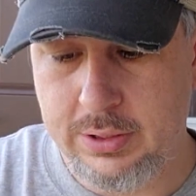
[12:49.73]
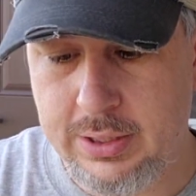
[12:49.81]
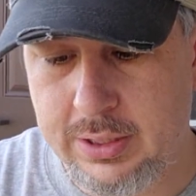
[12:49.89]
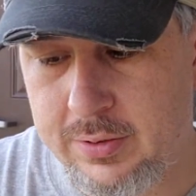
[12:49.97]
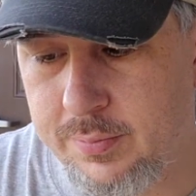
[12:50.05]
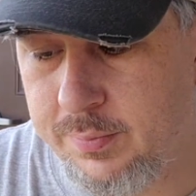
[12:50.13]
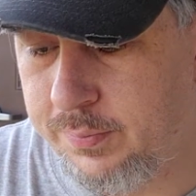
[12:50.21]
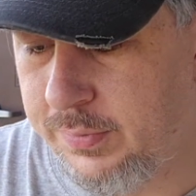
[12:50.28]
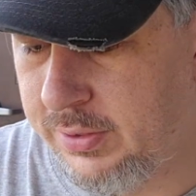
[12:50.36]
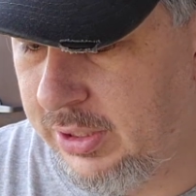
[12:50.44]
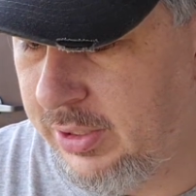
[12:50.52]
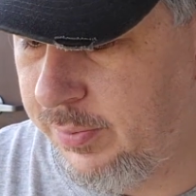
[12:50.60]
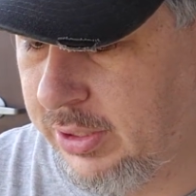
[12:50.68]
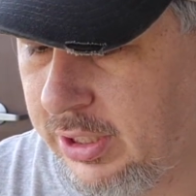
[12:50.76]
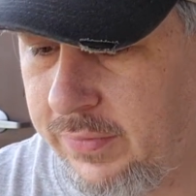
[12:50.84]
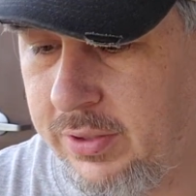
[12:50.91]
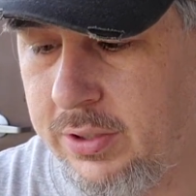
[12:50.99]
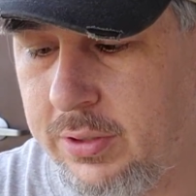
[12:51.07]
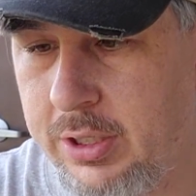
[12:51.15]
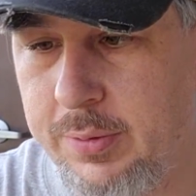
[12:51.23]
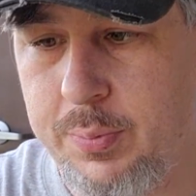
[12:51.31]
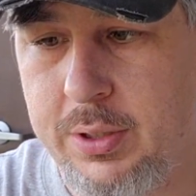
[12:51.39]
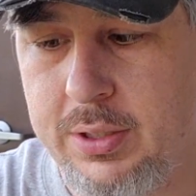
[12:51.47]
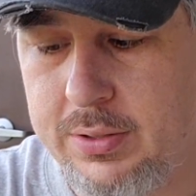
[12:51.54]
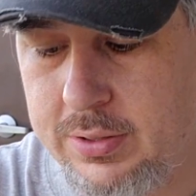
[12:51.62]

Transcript: got some deep diving crankbaits